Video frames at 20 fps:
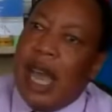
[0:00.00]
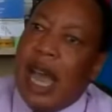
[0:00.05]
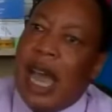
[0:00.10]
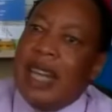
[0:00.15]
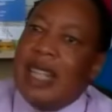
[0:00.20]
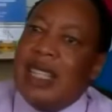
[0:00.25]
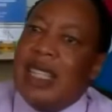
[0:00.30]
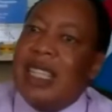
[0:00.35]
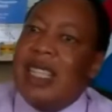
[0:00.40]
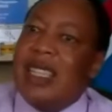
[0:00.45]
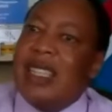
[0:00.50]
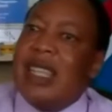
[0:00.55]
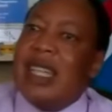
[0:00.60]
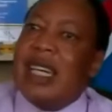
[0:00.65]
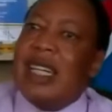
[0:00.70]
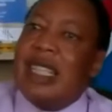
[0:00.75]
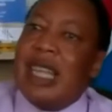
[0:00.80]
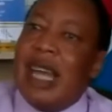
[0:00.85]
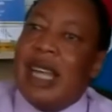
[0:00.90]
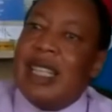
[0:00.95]
And since the
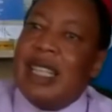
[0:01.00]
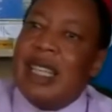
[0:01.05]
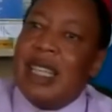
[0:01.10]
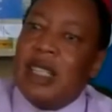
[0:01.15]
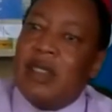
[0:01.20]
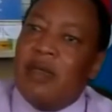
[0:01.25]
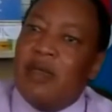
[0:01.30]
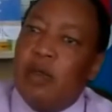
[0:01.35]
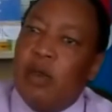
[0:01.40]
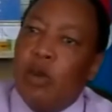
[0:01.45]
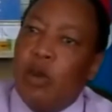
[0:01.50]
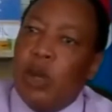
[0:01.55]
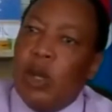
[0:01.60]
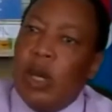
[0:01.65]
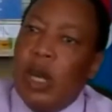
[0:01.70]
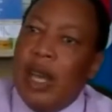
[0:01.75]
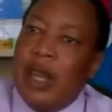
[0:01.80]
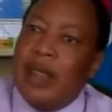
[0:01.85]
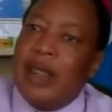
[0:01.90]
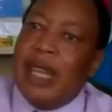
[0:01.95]
recharge is full,
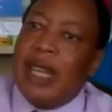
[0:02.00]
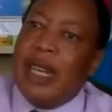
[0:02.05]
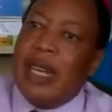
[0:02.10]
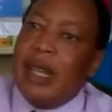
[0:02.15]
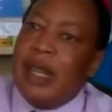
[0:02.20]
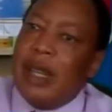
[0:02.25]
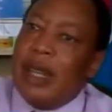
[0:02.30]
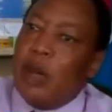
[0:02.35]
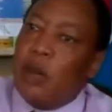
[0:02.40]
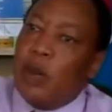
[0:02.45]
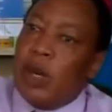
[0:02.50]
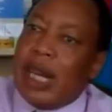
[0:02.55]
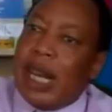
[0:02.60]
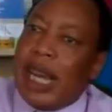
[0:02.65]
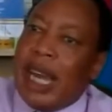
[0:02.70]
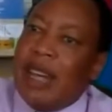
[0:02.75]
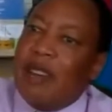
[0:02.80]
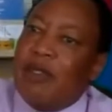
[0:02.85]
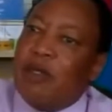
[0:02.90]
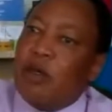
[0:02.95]
then the water
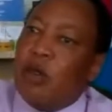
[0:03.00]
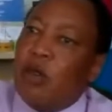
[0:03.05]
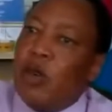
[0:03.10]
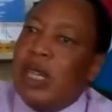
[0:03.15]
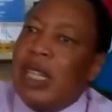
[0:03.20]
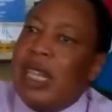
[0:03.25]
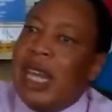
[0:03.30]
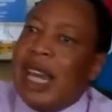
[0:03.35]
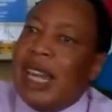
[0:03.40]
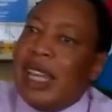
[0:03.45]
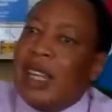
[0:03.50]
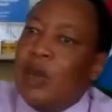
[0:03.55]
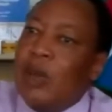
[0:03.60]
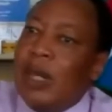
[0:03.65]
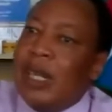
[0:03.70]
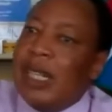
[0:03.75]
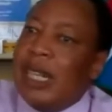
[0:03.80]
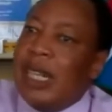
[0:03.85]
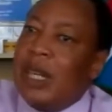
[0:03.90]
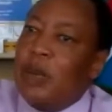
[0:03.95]
can flow in a
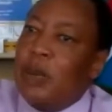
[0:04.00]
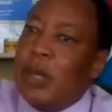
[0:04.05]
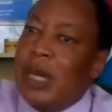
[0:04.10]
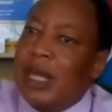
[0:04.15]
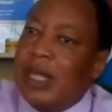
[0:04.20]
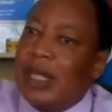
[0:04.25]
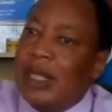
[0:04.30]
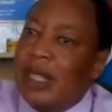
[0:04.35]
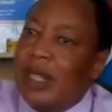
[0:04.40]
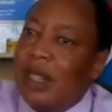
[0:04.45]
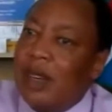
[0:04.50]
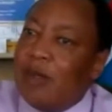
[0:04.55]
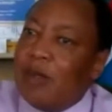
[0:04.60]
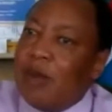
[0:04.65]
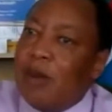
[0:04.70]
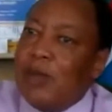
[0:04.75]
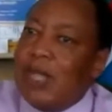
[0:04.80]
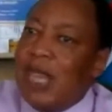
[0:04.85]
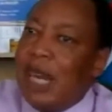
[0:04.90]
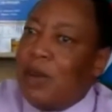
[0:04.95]
regulated way.
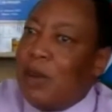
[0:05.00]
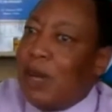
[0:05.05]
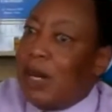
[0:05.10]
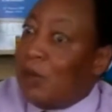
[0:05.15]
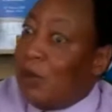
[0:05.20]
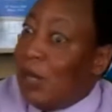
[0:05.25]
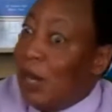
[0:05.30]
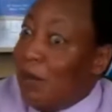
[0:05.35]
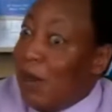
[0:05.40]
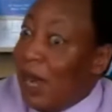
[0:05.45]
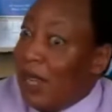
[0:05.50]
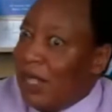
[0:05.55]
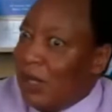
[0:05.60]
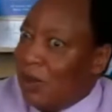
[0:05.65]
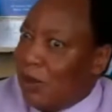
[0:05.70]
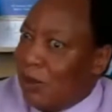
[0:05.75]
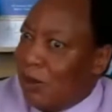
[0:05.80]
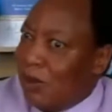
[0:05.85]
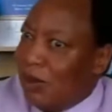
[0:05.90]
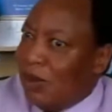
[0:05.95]
From January to maji
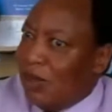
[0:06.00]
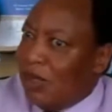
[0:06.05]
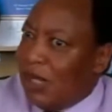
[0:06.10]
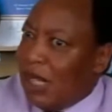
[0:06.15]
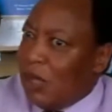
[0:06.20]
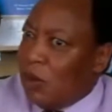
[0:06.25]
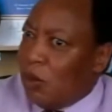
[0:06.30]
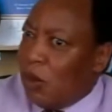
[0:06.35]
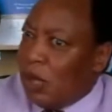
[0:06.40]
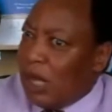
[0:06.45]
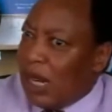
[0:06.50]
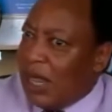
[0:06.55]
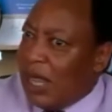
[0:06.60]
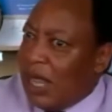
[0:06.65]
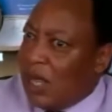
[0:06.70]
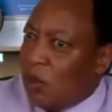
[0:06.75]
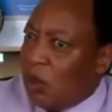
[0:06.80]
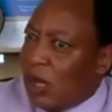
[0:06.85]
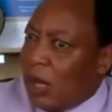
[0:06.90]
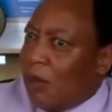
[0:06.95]
there is water, there
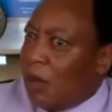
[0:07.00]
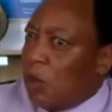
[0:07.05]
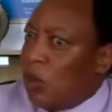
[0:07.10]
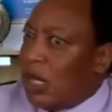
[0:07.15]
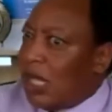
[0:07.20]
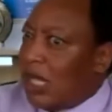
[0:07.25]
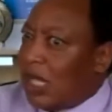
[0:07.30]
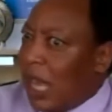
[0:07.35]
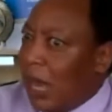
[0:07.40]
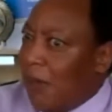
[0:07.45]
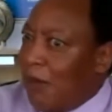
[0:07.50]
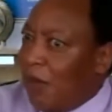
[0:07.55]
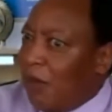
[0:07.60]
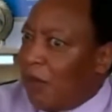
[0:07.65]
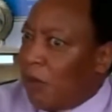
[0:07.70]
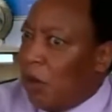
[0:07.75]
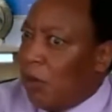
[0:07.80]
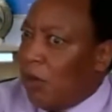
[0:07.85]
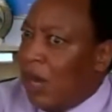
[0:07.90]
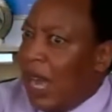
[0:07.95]
is water, because it's coming
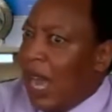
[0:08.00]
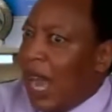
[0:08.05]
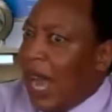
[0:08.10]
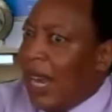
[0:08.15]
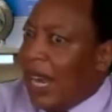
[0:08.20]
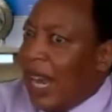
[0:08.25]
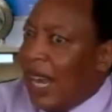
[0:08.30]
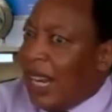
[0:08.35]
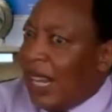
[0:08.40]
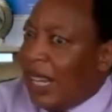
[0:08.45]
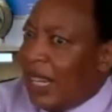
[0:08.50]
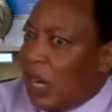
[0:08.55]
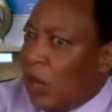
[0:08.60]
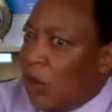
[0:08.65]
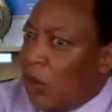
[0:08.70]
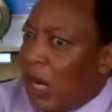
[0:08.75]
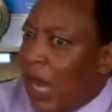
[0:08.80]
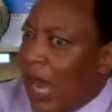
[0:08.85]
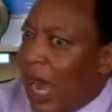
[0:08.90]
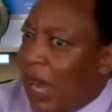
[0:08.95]
from an
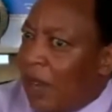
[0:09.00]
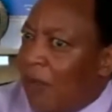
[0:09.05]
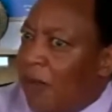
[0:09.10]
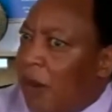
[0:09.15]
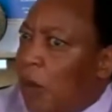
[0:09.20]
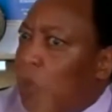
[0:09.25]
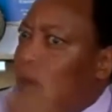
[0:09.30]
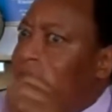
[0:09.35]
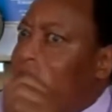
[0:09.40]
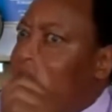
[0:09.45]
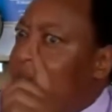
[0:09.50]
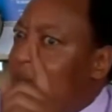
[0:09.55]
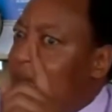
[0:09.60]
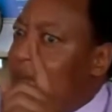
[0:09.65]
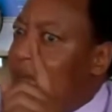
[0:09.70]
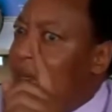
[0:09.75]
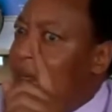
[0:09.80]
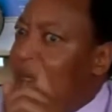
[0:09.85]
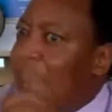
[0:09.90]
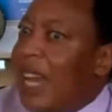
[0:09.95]
underground aquifer which is
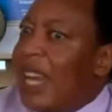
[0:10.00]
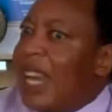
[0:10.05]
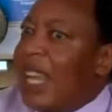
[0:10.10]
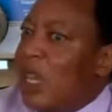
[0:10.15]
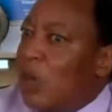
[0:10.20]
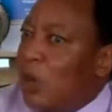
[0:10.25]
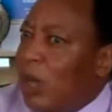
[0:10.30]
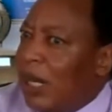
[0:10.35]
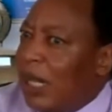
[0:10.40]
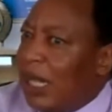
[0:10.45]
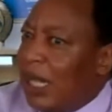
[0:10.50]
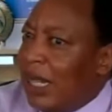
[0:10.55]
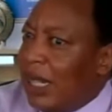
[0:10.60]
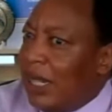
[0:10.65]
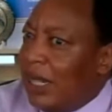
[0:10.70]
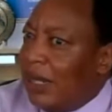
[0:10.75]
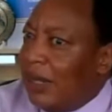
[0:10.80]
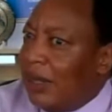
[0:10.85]
regulated.